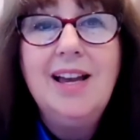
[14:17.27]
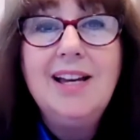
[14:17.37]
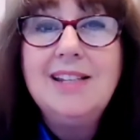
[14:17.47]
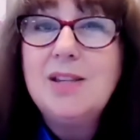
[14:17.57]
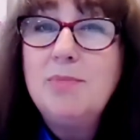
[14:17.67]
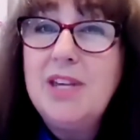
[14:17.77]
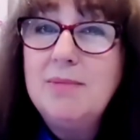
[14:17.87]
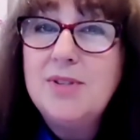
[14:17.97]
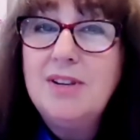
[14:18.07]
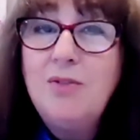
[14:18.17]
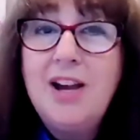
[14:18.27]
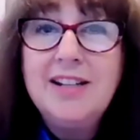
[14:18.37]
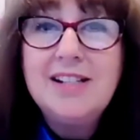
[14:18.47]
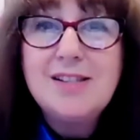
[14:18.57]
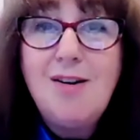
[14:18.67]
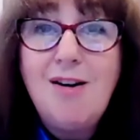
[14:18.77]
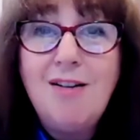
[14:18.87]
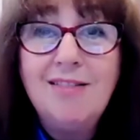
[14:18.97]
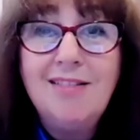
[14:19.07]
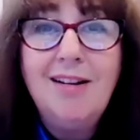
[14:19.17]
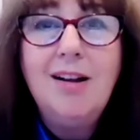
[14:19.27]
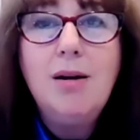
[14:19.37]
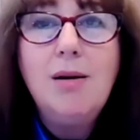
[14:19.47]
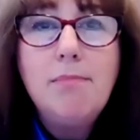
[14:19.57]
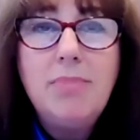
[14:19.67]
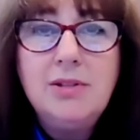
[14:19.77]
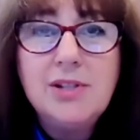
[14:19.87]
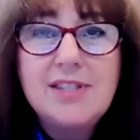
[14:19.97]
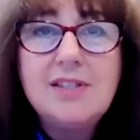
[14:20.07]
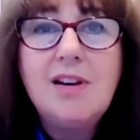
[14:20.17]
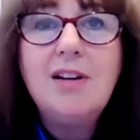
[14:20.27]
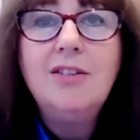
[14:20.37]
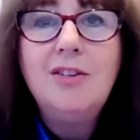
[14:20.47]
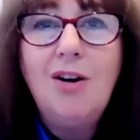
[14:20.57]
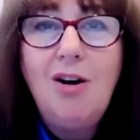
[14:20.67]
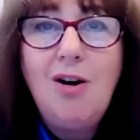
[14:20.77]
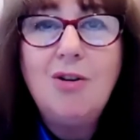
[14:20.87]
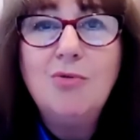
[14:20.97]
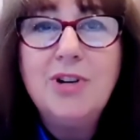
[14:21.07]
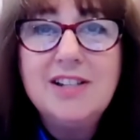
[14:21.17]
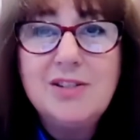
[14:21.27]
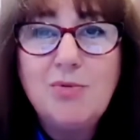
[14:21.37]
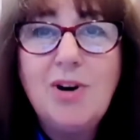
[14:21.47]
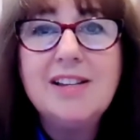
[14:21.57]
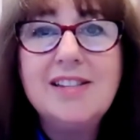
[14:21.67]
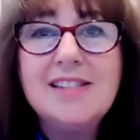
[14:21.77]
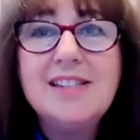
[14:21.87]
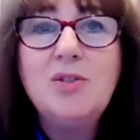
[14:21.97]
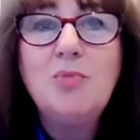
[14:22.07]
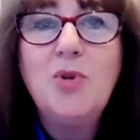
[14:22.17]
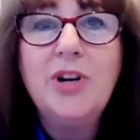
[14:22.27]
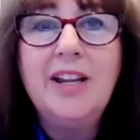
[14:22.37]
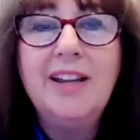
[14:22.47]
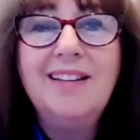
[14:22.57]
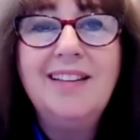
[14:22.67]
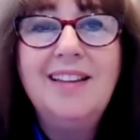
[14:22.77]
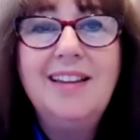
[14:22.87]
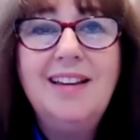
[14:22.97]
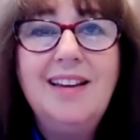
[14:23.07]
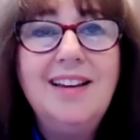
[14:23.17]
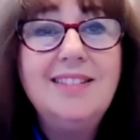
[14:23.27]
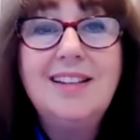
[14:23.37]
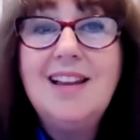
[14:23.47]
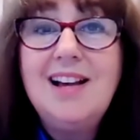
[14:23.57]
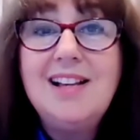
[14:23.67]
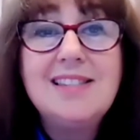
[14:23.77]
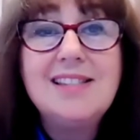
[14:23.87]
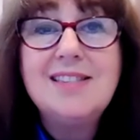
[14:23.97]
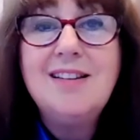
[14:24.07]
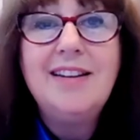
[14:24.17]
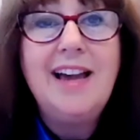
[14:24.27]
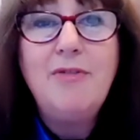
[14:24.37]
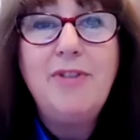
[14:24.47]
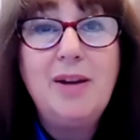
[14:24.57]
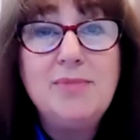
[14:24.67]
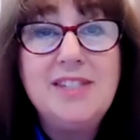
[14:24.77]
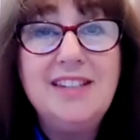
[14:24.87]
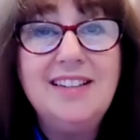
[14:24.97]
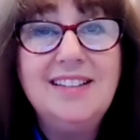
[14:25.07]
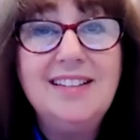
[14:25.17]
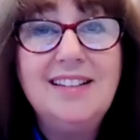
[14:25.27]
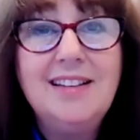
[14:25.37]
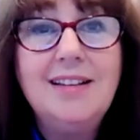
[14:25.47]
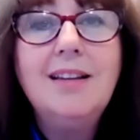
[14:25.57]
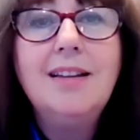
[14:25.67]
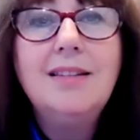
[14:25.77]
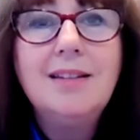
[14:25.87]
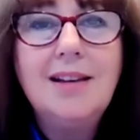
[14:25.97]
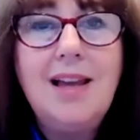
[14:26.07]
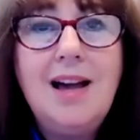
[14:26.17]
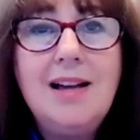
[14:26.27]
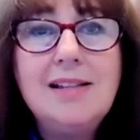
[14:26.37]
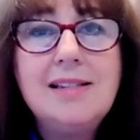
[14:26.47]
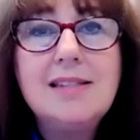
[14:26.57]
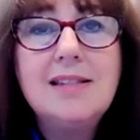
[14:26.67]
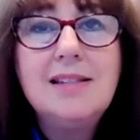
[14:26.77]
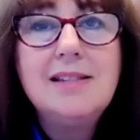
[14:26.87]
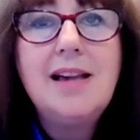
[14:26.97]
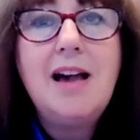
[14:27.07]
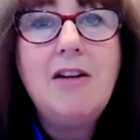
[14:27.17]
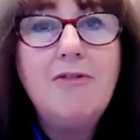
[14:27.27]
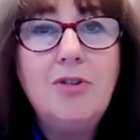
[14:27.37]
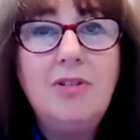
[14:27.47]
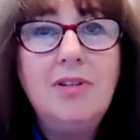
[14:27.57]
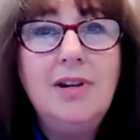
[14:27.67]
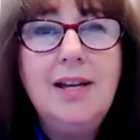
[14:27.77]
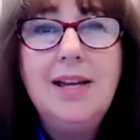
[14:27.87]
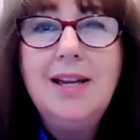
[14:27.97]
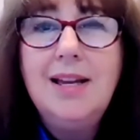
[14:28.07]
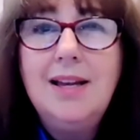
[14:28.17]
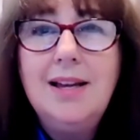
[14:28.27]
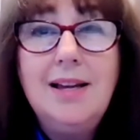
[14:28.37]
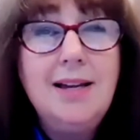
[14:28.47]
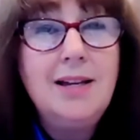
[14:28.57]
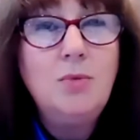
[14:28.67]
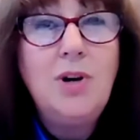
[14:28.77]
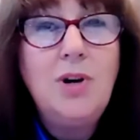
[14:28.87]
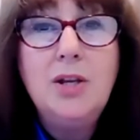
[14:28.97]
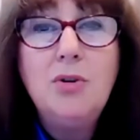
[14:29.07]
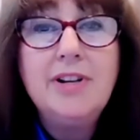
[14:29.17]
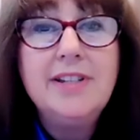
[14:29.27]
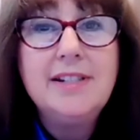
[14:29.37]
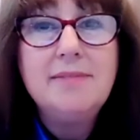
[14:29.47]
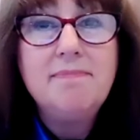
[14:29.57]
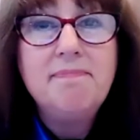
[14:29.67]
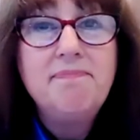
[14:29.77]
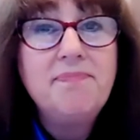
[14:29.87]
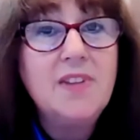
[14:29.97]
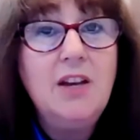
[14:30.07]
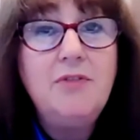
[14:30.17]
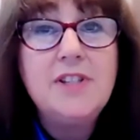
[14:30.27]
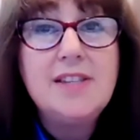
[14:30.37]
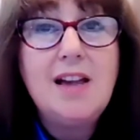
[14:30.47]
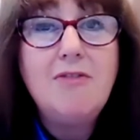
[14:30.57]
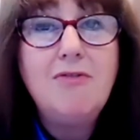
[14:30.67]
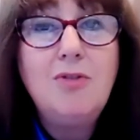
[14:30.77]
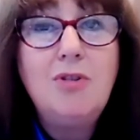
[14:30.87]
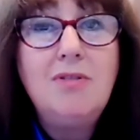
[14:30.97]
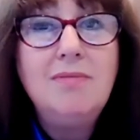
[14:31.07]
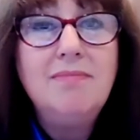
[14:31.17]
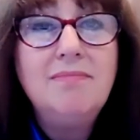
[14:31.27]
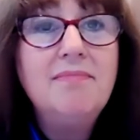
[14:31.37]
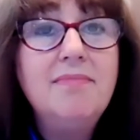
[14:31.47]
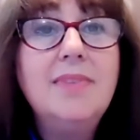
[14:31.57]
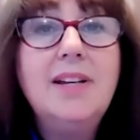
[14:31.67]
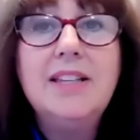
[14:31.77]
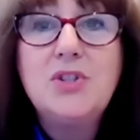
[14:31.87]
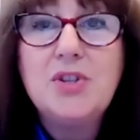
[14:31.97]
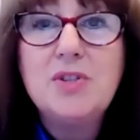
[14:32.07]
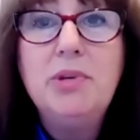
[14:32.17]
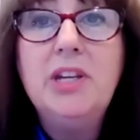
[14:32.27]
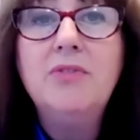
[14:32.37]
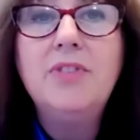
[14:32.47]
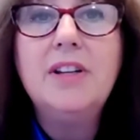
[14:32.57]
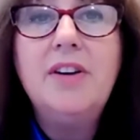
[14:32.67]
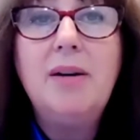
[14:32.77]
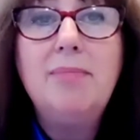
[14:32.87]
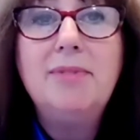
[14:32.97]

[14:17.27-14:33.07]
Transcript: And sometimes the night is long, but the sun always rises in the morning. The glass is not half empty. The glass is half full. And while you're at it, if it's half full, it's just being filled up.